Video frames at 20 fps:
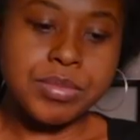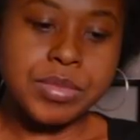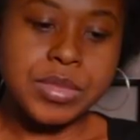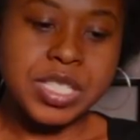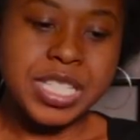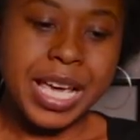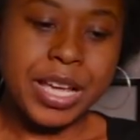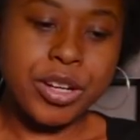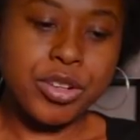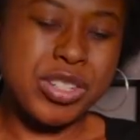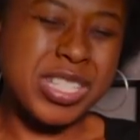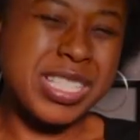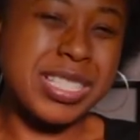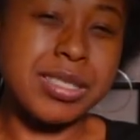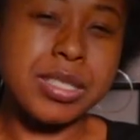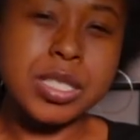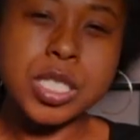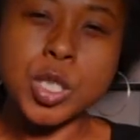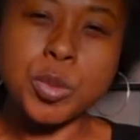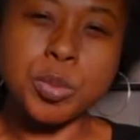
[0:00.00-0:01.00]
Saturn is
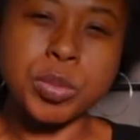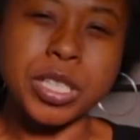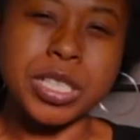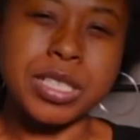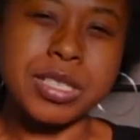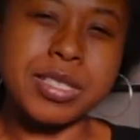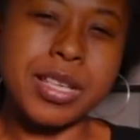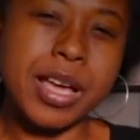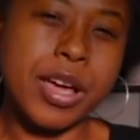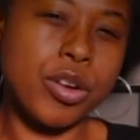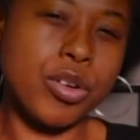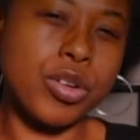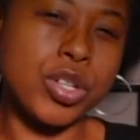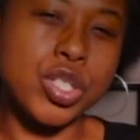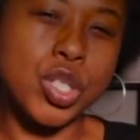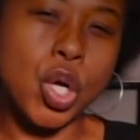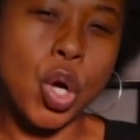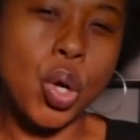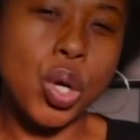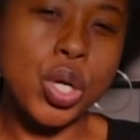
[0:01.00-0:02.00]
discipline, Saturn
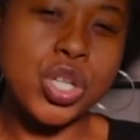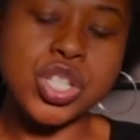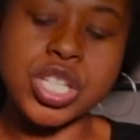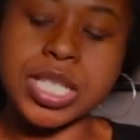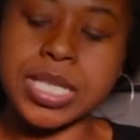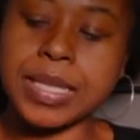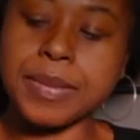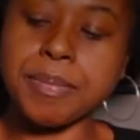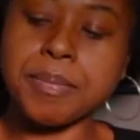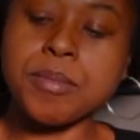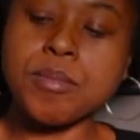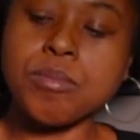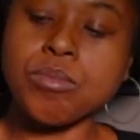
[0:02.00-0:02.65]
is caution.